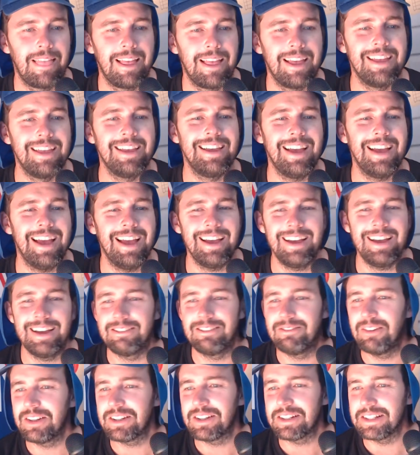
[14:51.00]

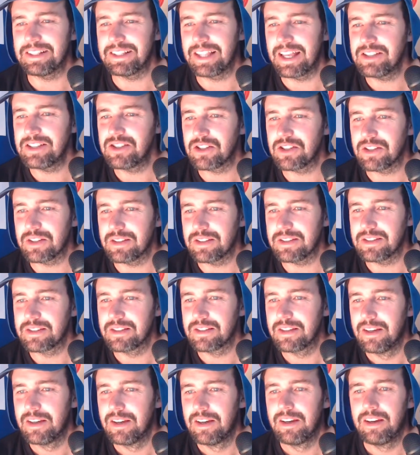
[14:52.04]
What
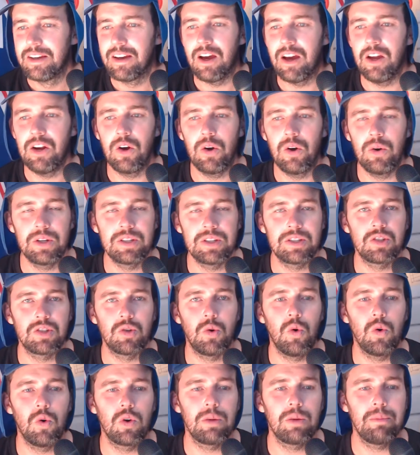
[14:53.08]
legends. And I always
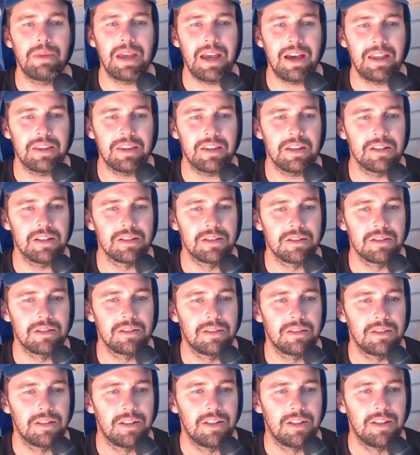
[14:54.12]
talk about this.
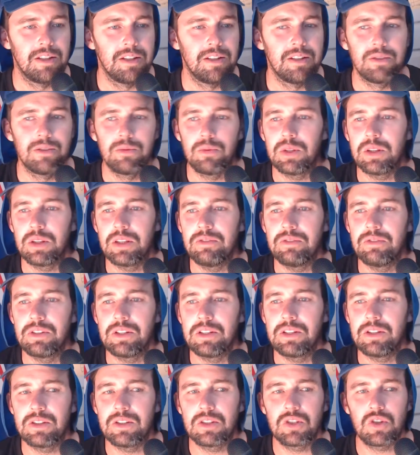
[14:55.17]
We live
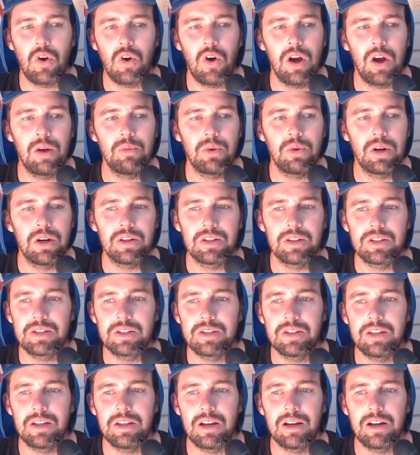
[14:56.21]
in the time where it's
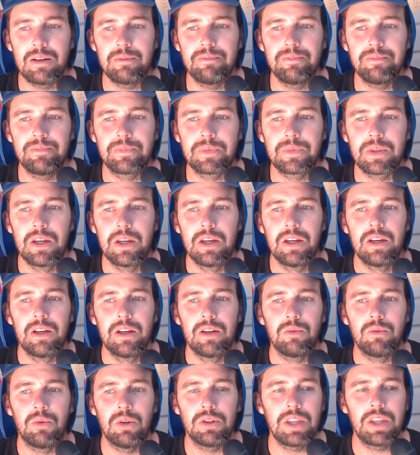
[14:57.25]
the
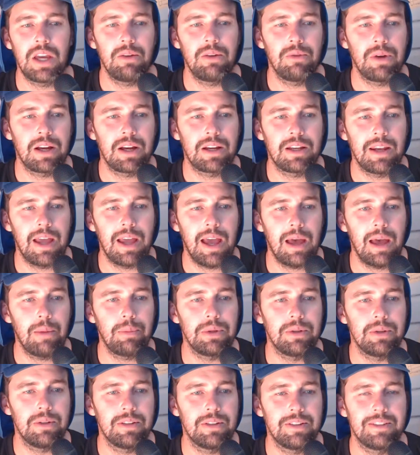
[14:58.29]
What they reckon
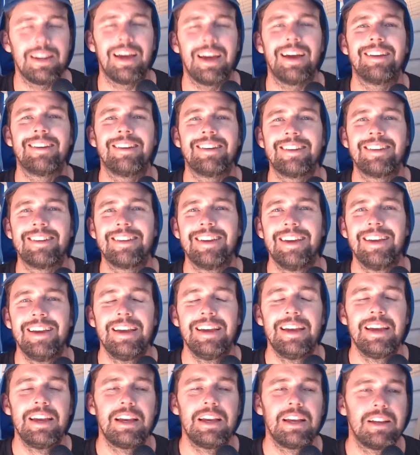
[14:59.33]
happened, nah.
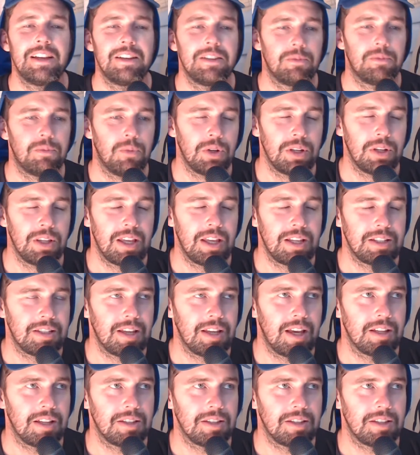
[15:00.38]
What do they say?